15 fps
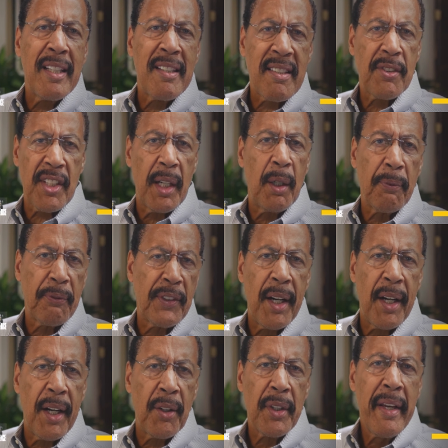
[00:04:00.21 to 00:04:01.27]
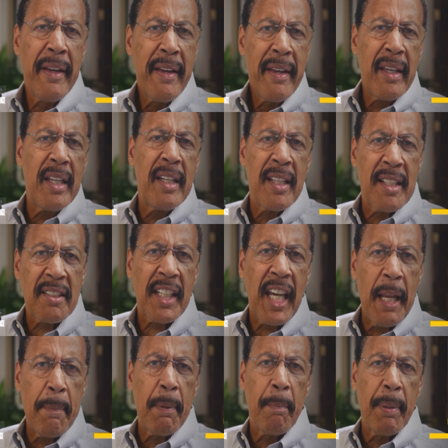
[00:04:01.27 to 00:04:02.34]
self-doubt in his
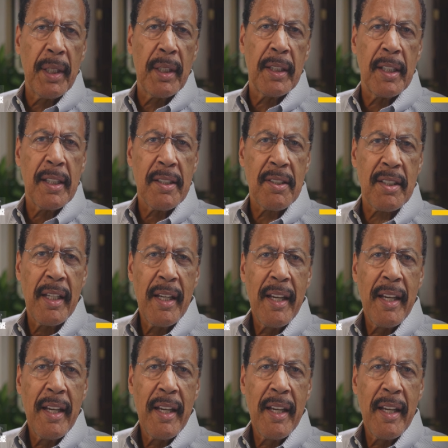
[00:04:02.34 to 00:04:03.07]
capabilities.